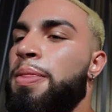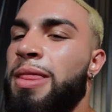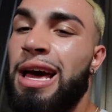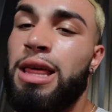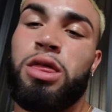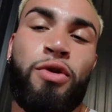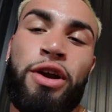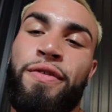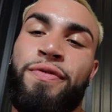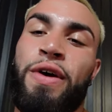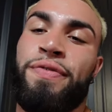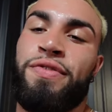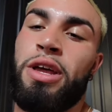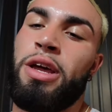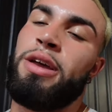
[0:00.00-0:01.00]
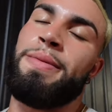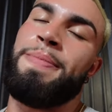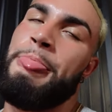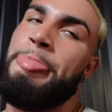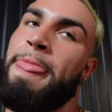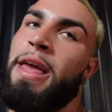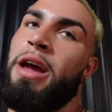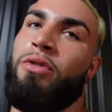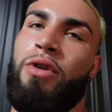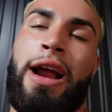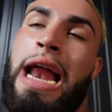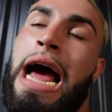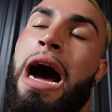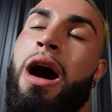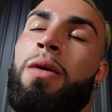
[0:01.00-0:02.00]
like 350
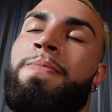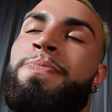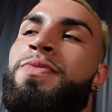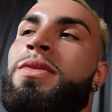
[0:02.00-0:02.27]
right now,